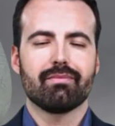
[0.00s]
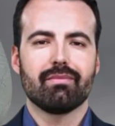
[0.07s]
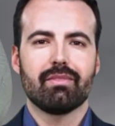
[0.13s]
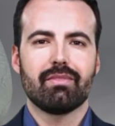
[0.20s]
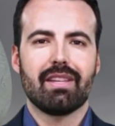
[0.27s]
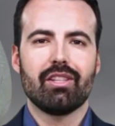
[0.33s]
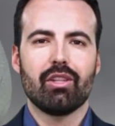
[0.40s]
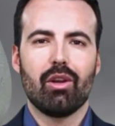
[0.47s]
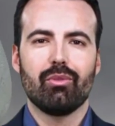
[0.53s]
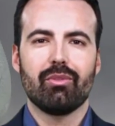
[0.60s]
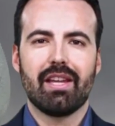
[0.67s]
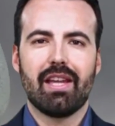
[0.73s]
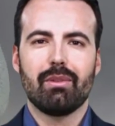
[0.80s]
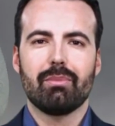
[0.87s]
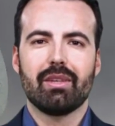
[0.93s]
They know the
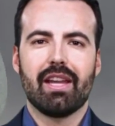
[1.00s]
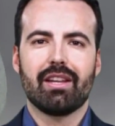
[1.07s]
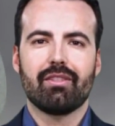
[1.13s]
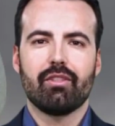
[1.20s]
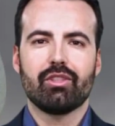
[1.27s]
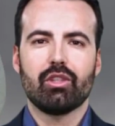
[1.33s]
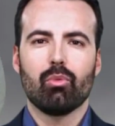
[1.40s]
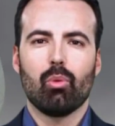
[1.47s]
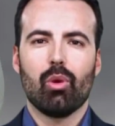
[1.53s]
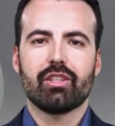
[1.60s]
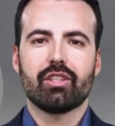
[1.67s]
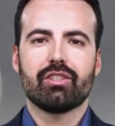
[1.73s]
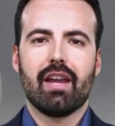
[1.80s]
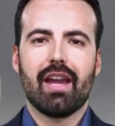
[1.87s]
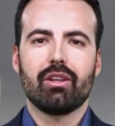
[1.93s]
NBA doesn't want a
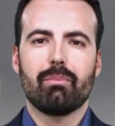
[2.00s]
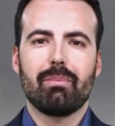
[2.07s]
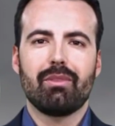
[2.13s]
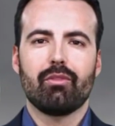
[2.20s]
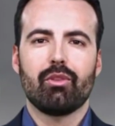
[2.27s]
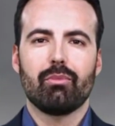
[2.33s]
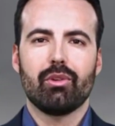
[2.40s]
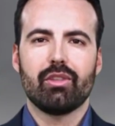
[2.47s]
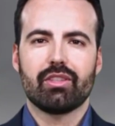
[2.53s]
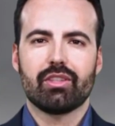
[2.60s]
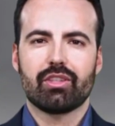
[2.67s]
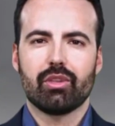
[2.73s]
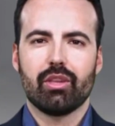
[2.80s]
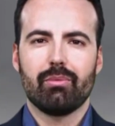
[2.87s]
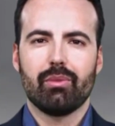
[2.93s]
Sacramento versus
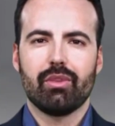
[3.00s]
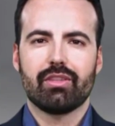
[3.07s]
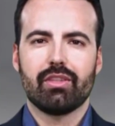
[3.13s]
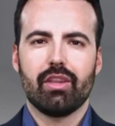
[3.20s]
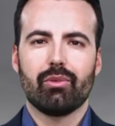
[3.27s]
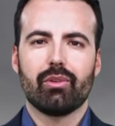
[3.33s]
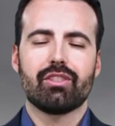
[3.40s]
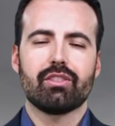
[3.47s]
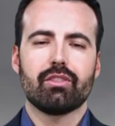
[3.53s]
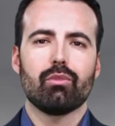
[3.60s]
Cleveland series